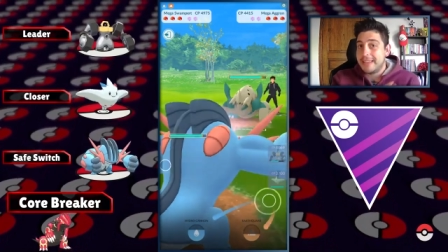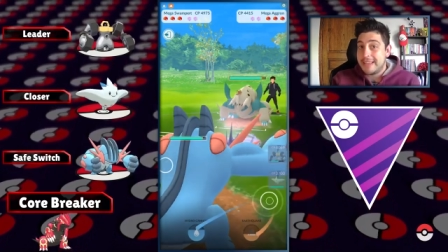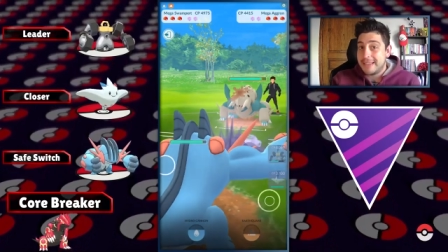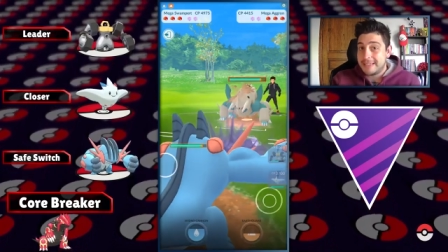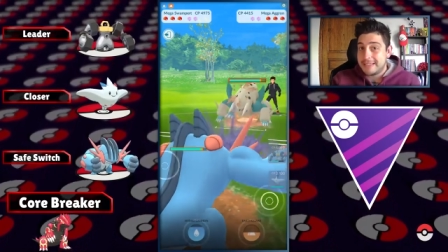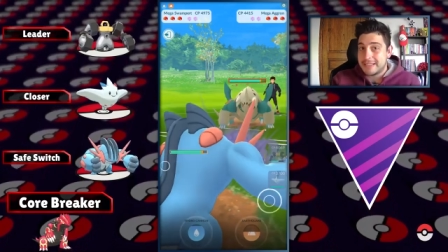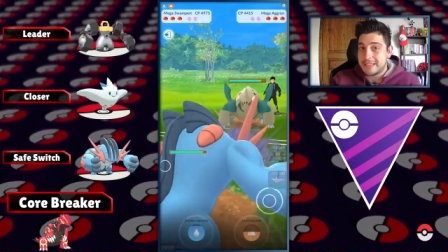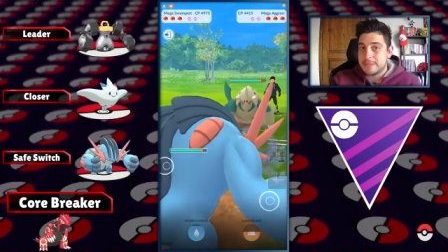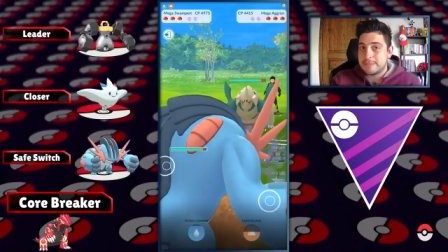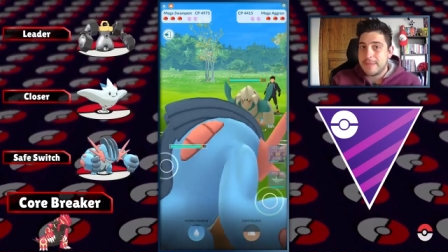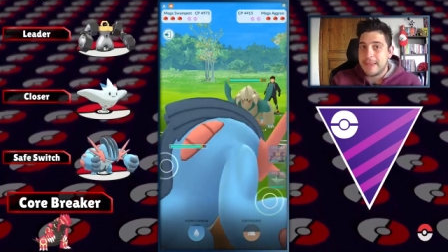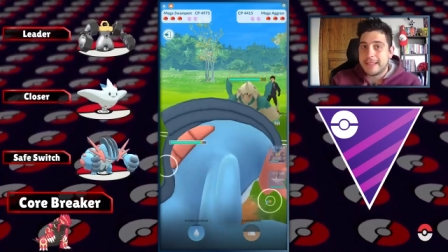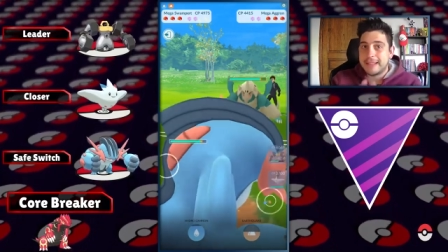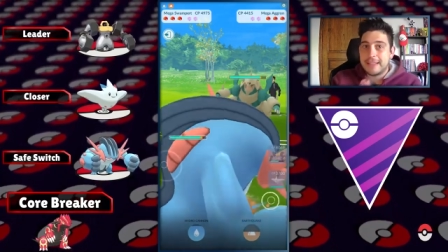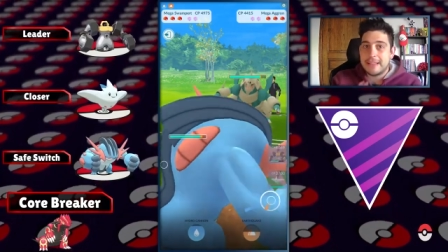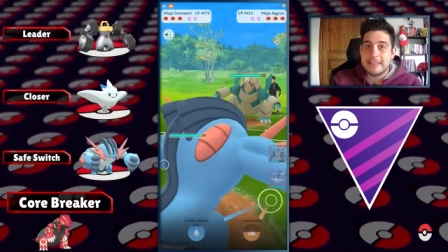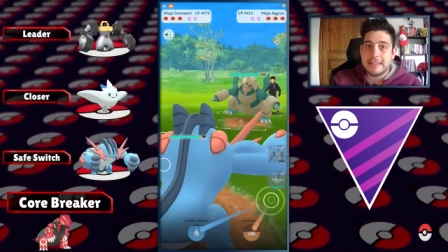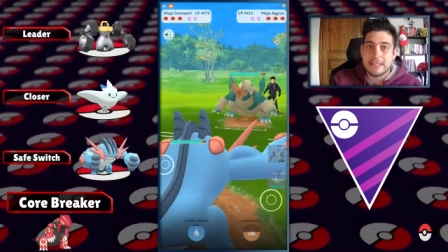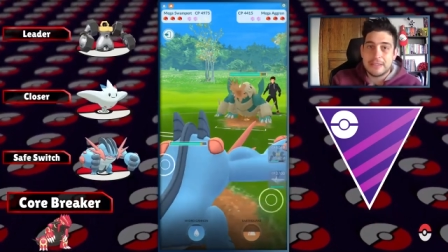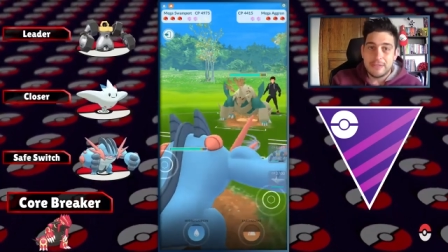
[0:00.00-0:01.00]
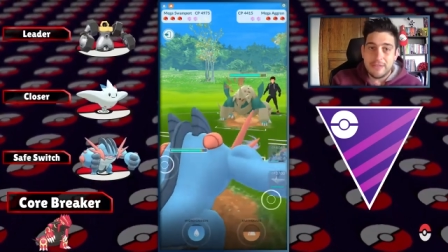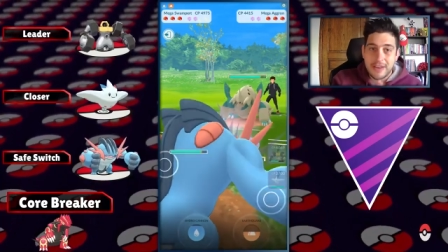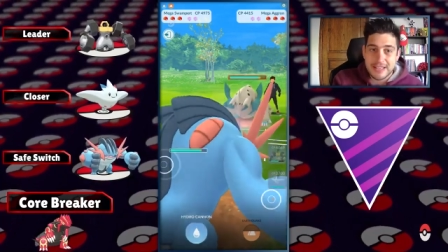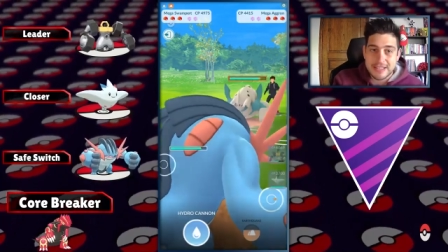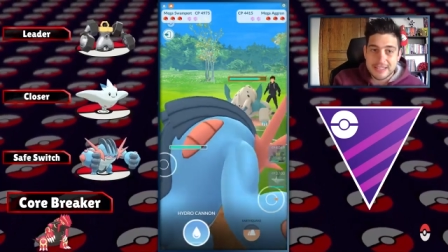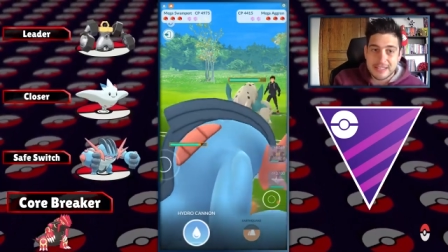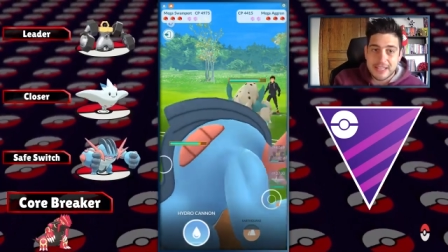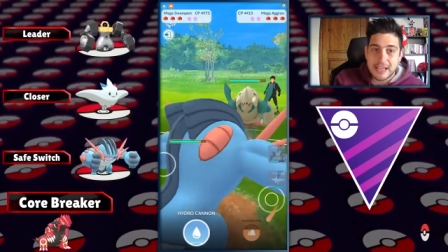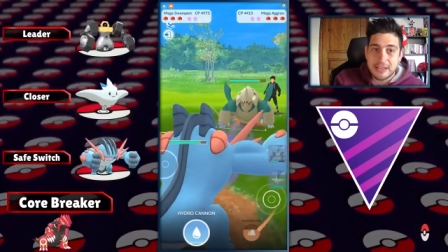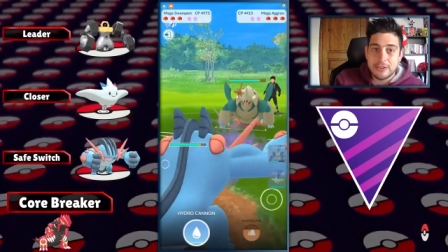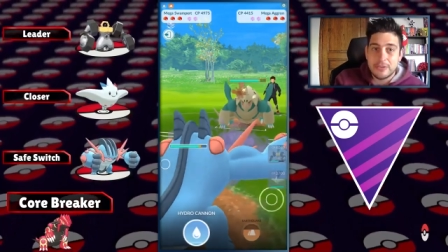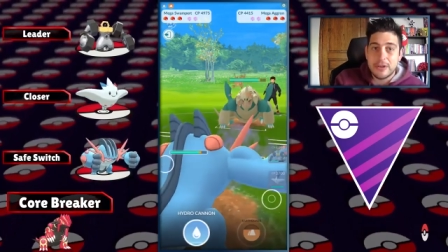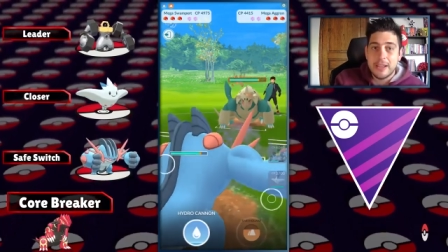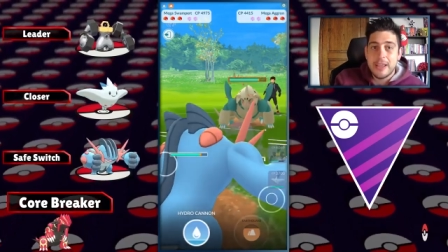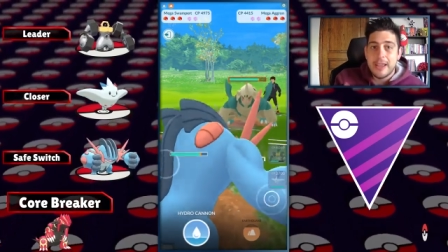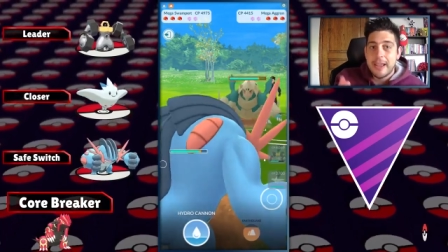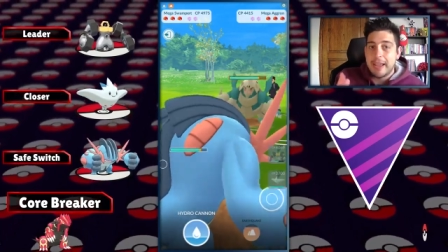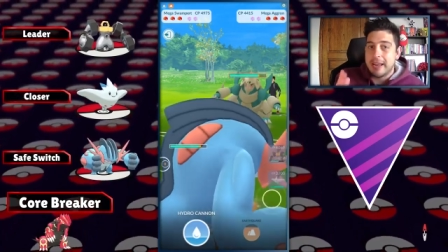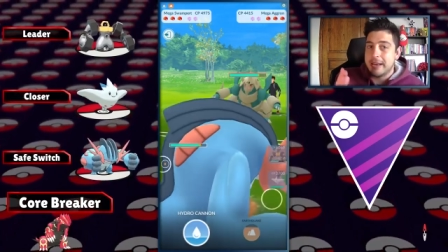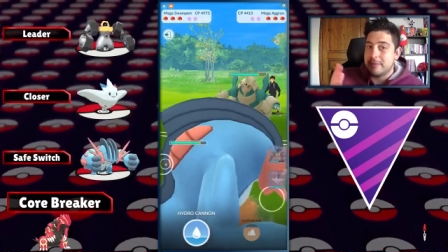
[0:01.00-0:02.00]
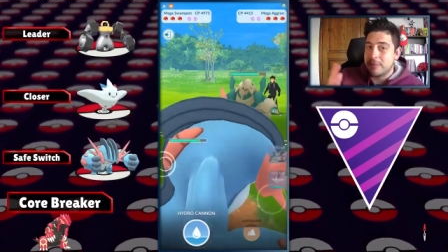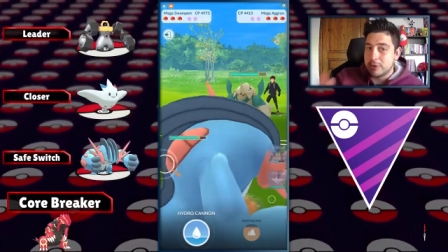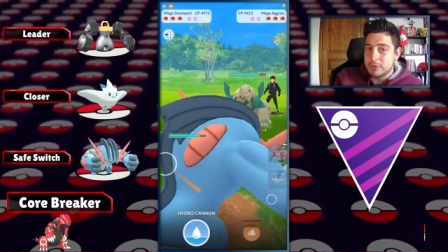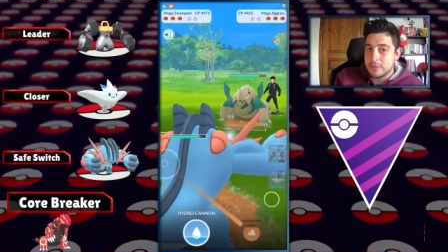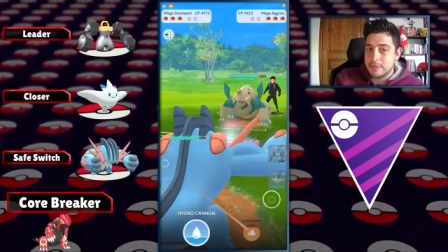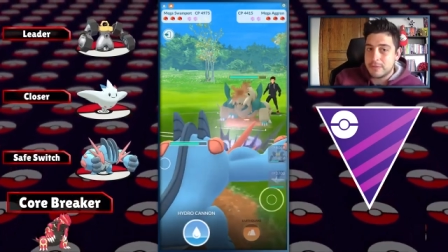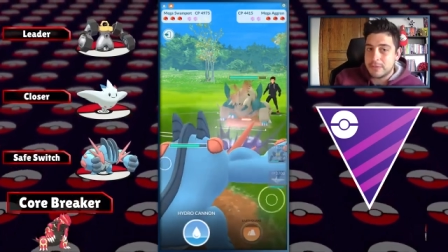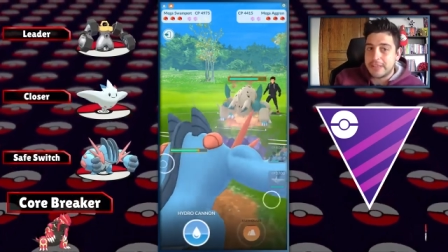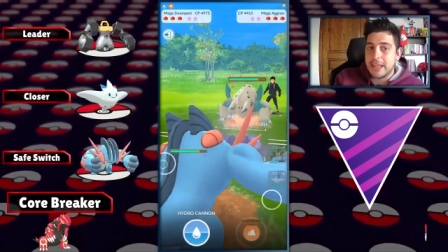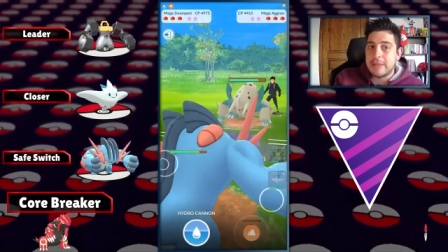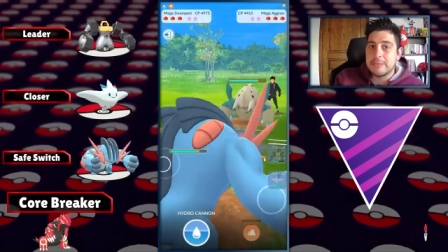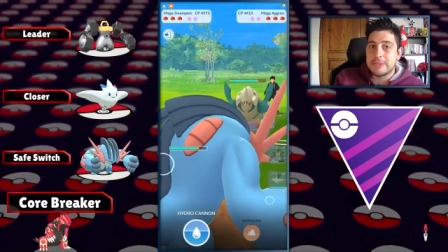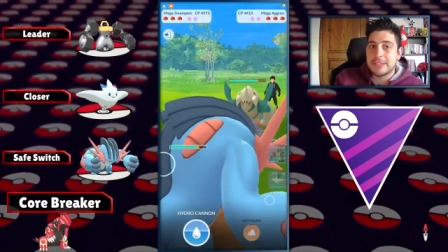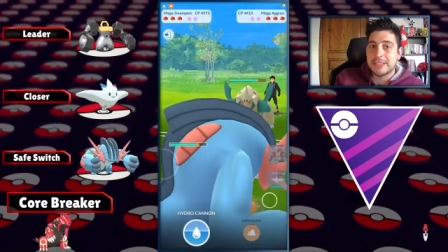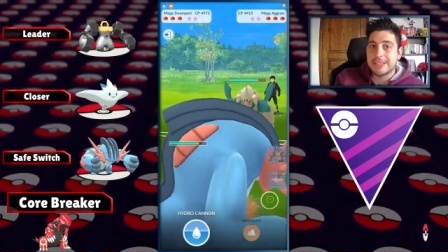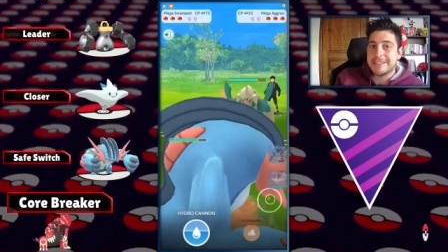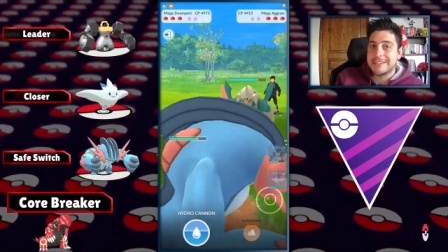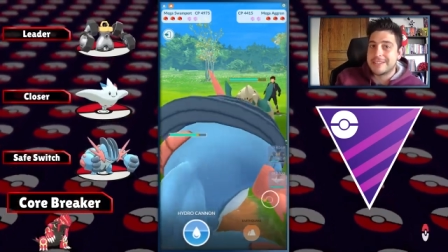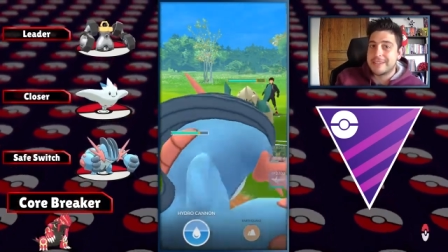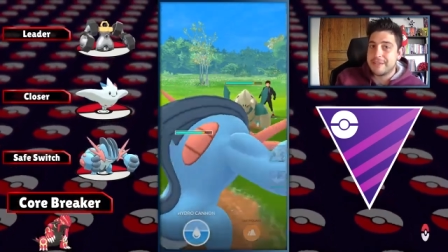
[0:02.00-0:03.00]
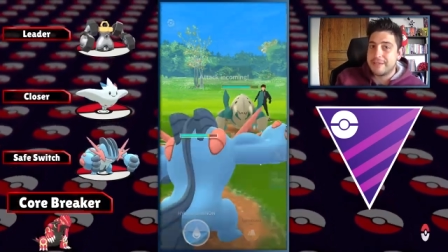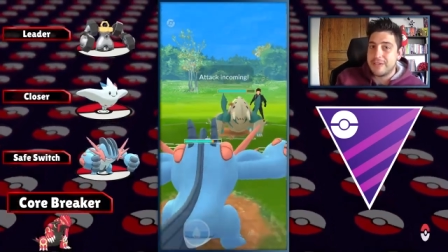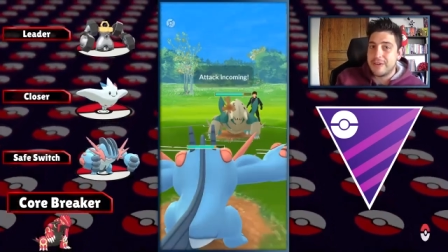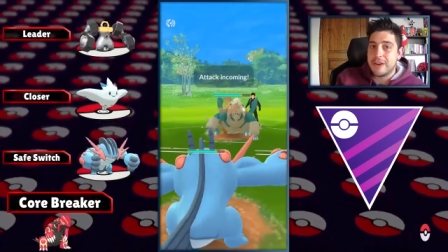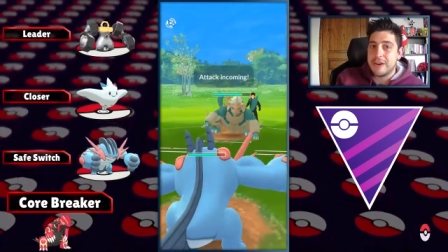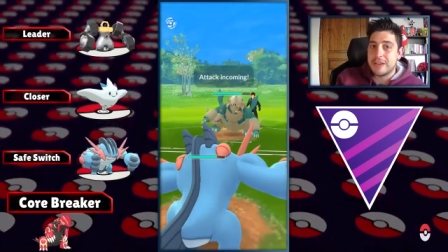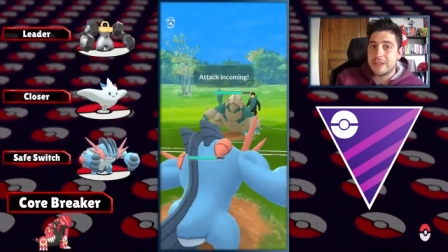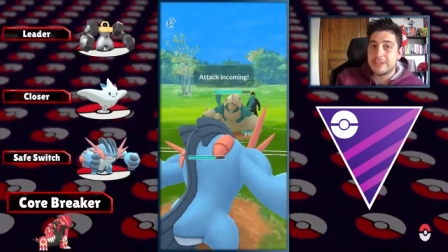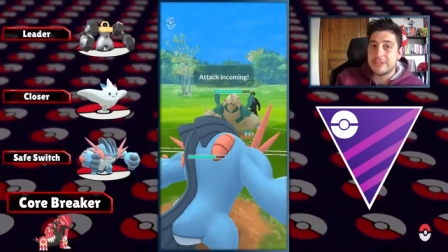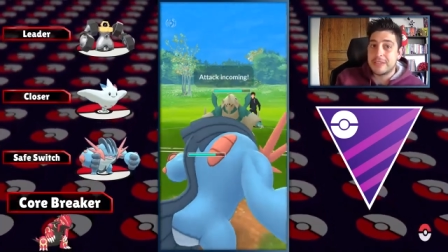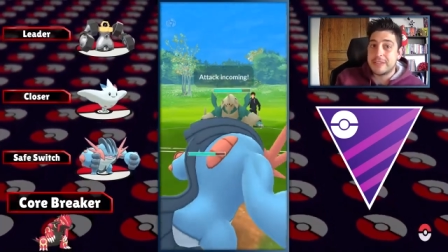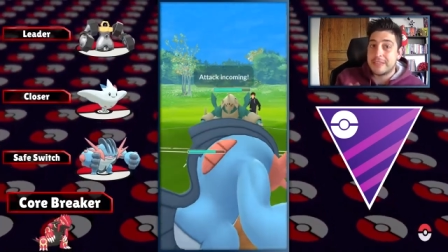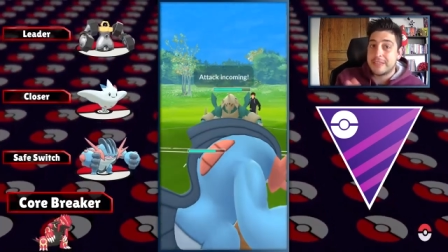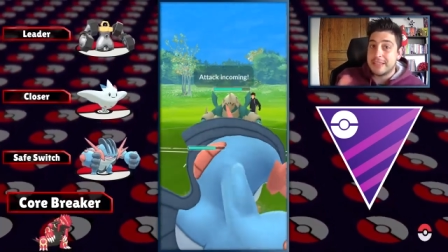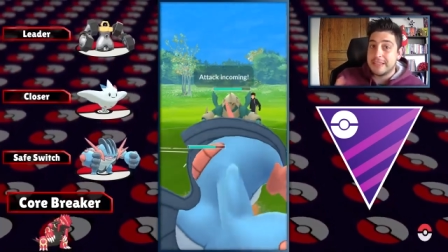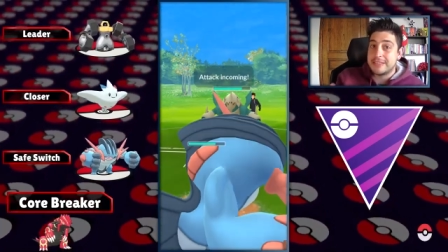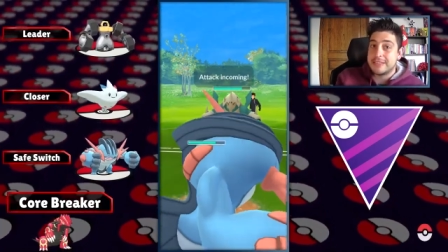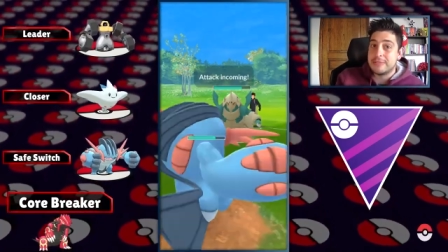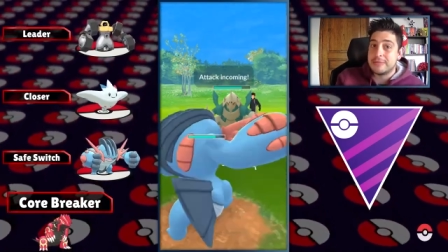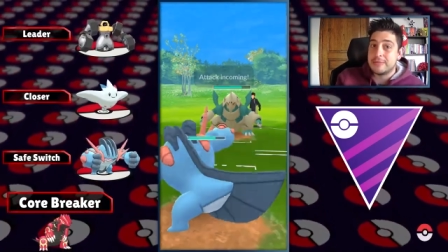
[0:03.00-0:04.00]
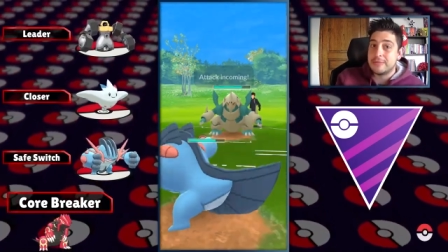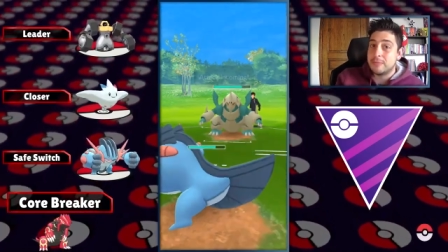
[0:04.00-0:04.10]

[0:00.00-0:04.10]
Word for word: is expecting that Flash Cannon and most of the times against the fairies this